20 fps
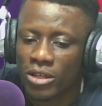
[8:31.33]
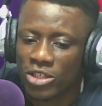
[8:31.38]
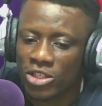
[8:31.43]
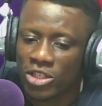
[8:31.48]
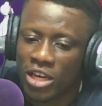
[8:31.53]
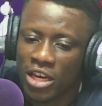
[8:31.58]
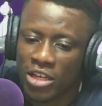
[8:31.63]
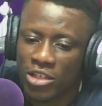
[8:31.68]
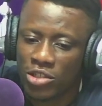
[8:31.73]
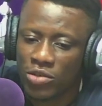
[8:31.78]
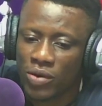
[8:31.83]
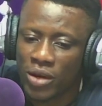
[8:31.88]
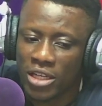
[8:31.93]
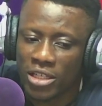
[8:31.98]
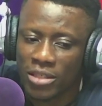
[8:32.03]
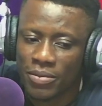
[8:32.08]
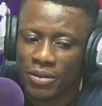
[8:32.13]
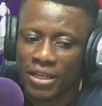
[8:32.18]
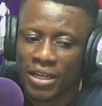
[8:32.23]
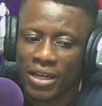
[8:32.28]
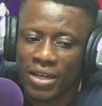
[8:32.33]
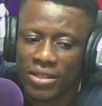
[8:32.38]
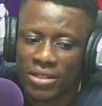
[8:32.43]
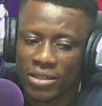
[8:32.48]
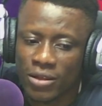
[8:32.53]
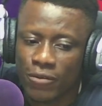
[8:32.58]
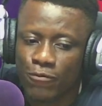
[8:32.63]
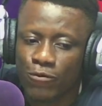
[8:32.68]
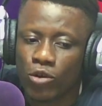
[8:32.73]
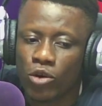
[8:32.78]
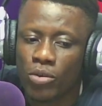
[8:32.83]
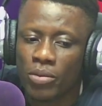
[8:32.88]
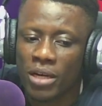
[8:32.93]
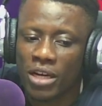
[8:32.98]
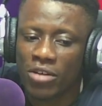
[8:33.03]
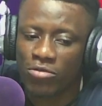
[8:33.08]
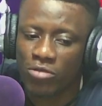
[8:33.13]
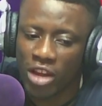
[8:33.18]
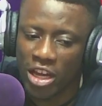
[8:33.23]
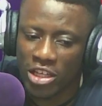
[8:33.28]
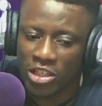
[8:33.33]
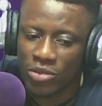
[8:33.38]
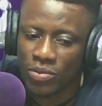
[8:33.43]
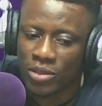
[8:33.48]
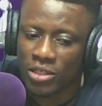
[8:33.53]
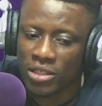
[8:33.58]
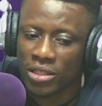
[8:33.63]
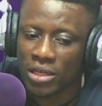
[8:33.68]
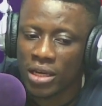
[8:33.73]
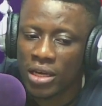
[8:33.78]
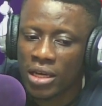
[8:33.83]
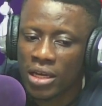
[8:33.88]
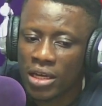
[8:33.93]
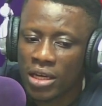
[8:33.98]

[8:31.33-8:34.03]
exchange rates because the former arrangement